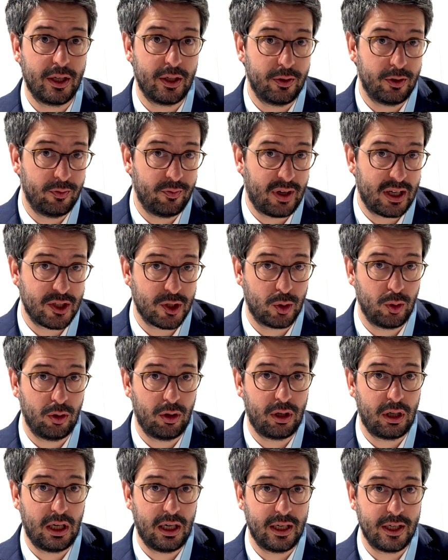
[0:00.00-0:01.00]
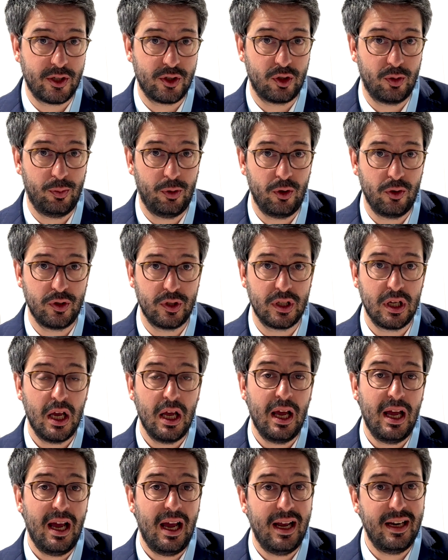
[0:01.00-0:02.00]
the vascular anastomosis
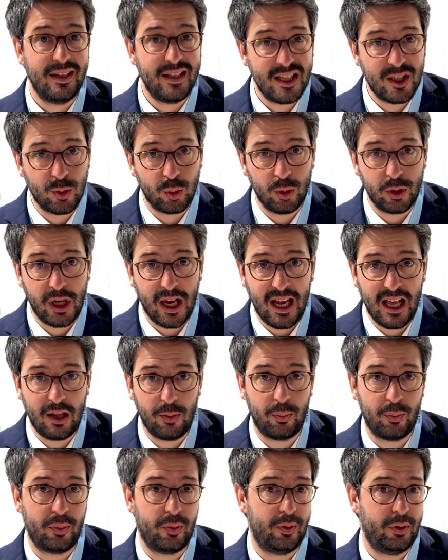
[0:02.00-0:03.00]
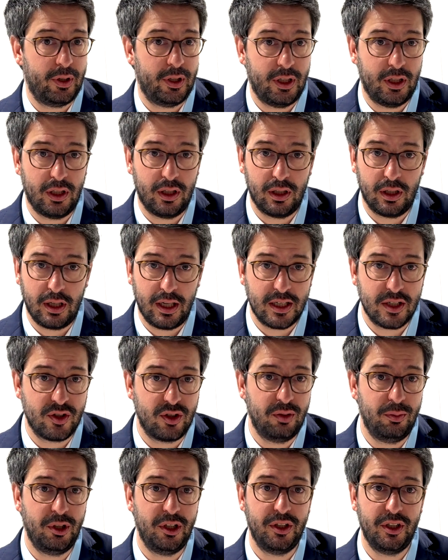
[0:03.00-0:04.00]
and this would help in
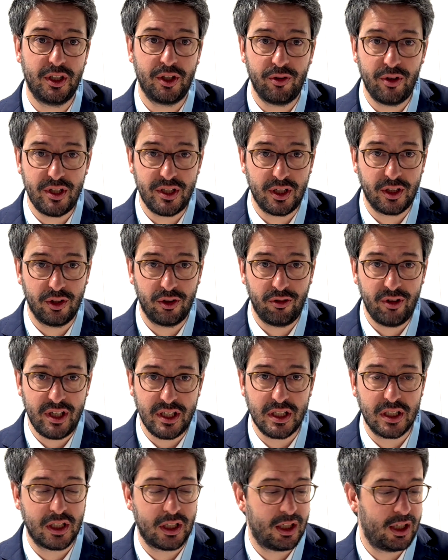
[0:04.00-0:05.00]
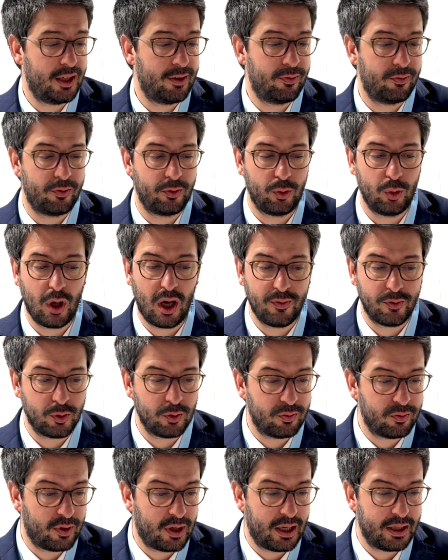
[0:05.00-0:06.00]
extremely decreasing the risk. If you have to
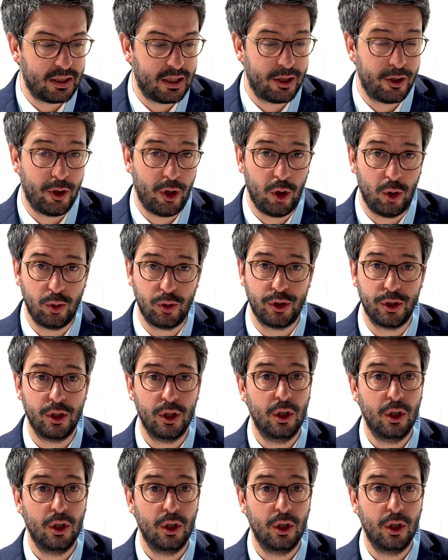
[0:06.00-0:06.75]
find a node